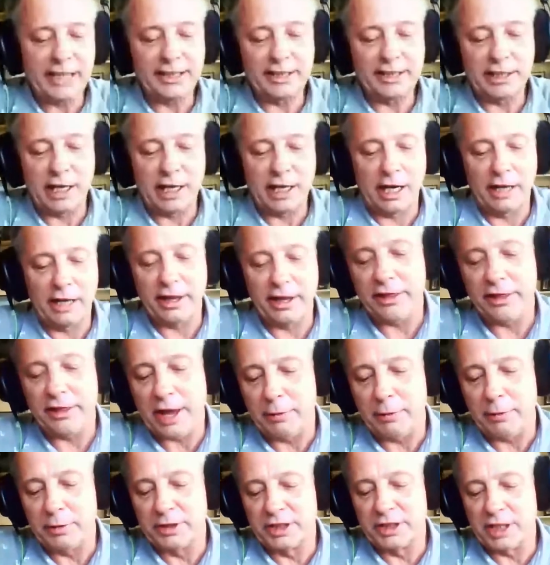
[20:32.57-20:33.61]
that
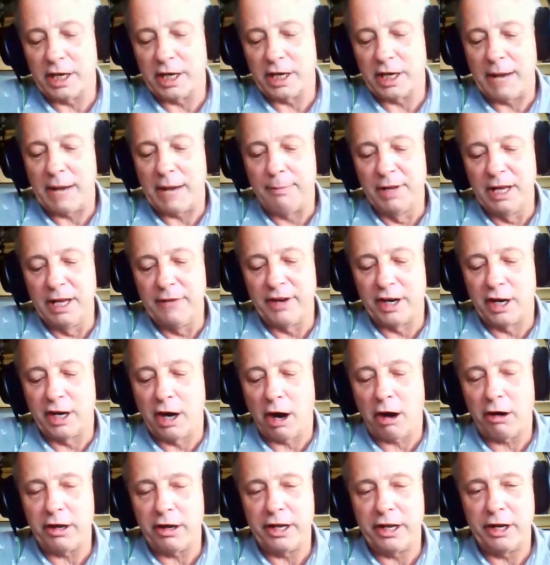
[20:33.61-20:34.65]
was, I believe, a
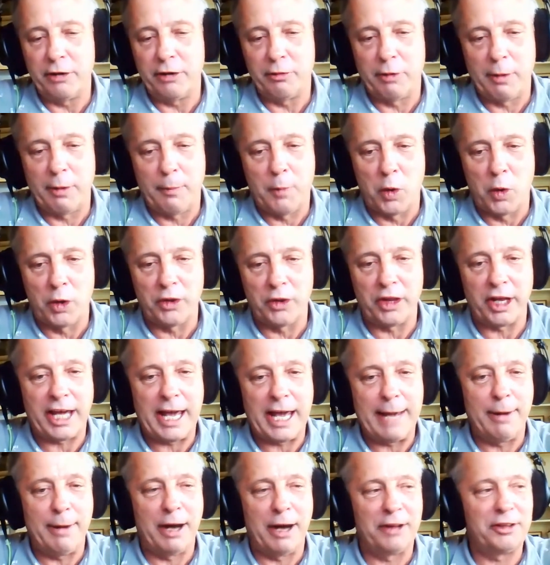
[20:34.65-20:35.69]
Guardian report that came
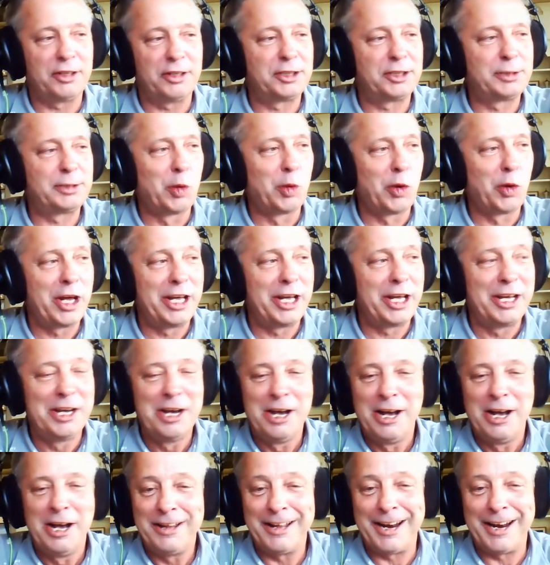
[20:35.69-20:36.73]
out this morning
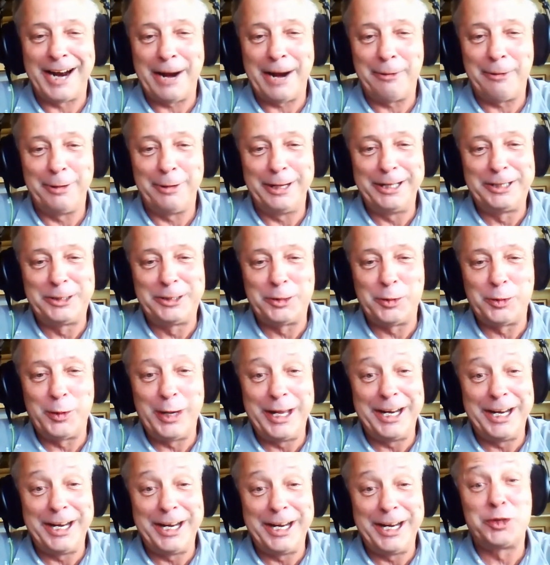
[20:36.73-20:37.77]
that I
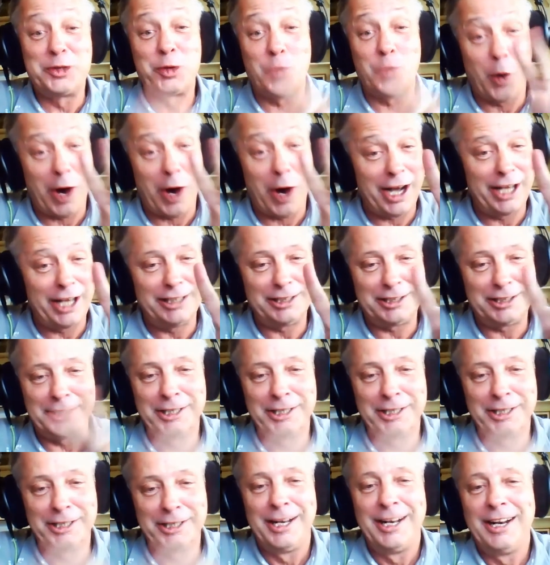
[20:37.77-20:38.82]
retweeted twice.
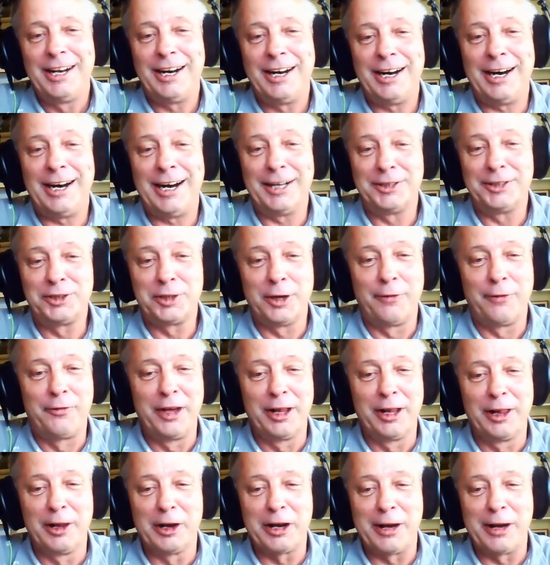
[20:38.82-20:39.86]
So if you
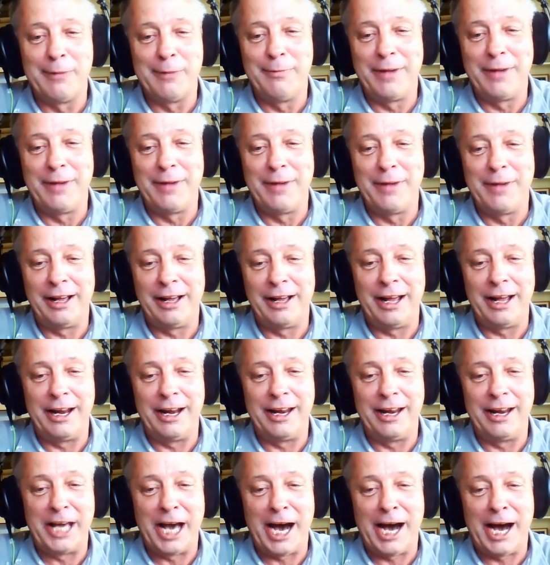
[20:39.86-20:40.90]
look in
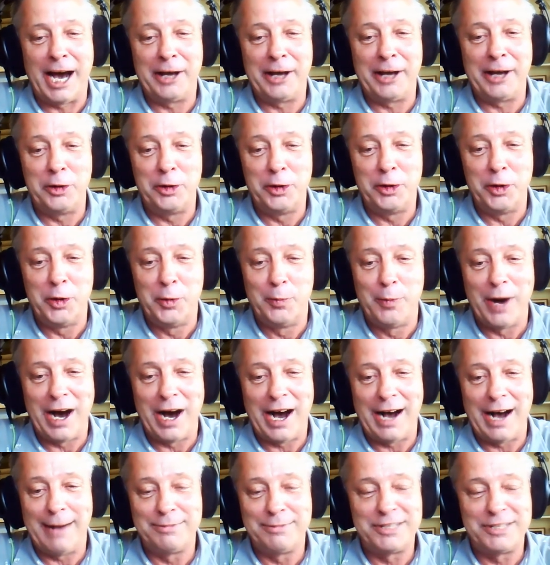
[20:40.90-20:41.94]
the IUU
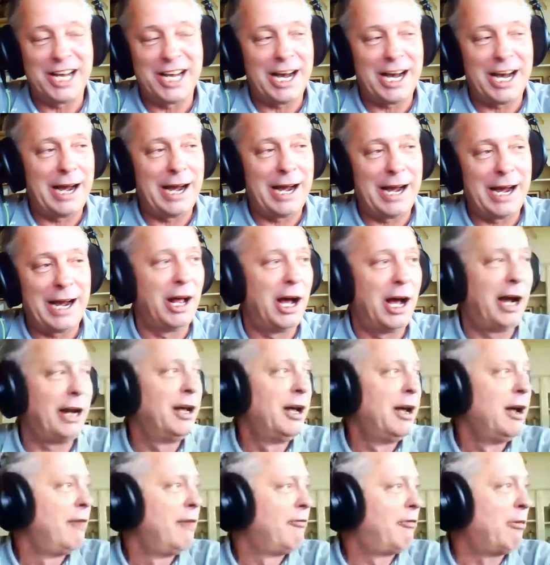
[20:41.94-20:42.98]
Bob timeline
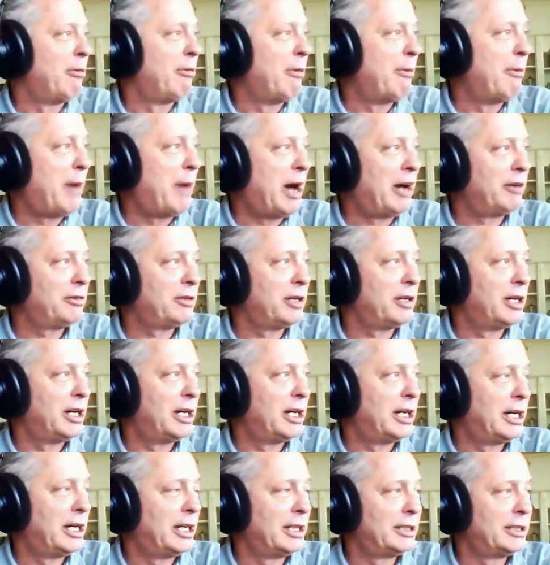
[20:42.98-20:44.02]
from
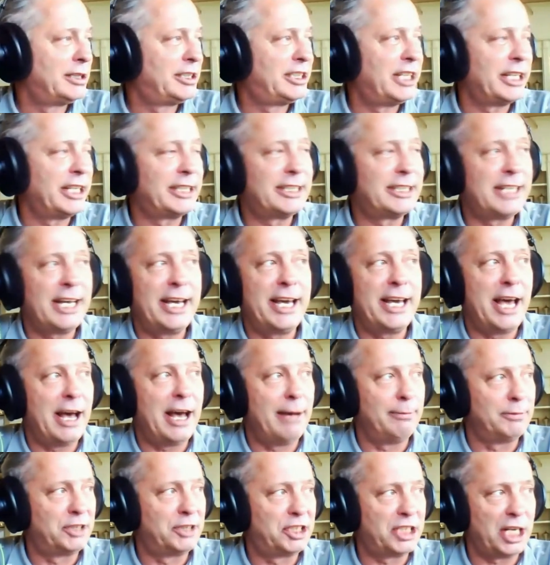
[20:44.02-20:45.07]
about 6
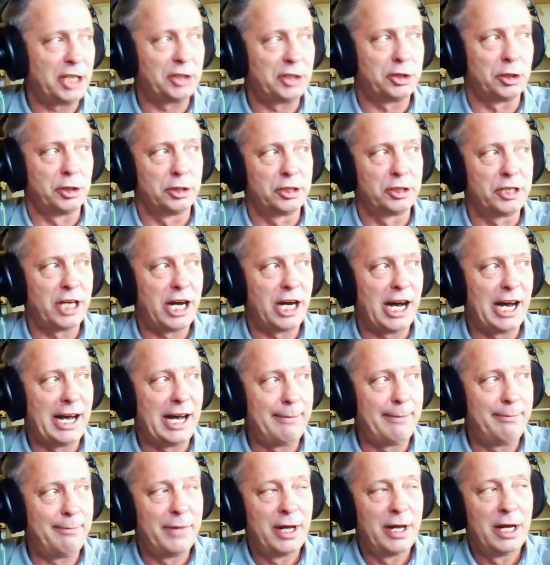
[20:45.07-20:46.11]
a.m. Central
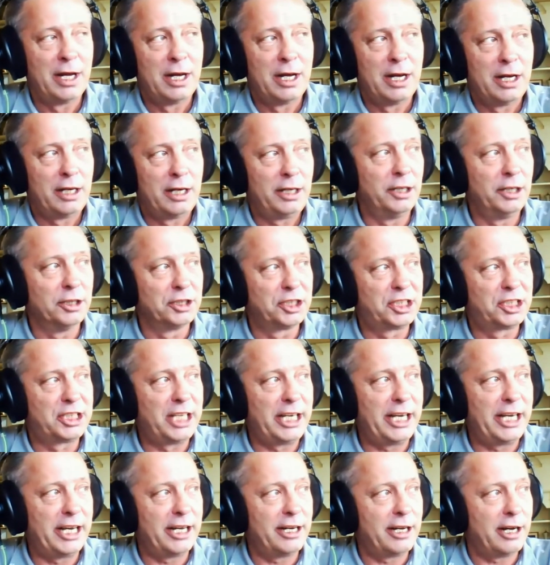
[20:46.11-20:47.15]
Time, you'll
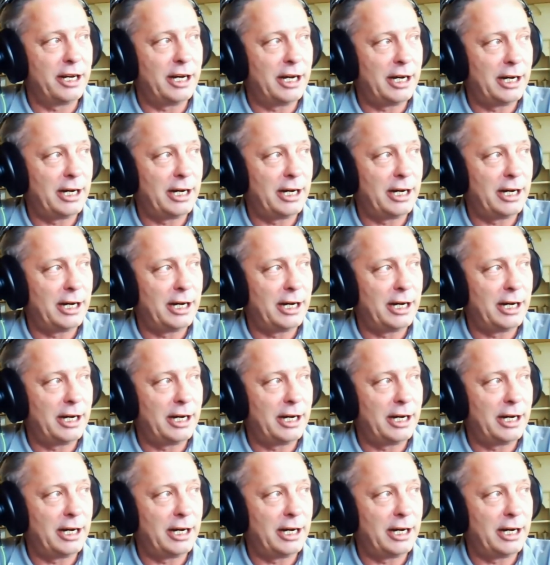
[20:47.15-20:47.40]
see it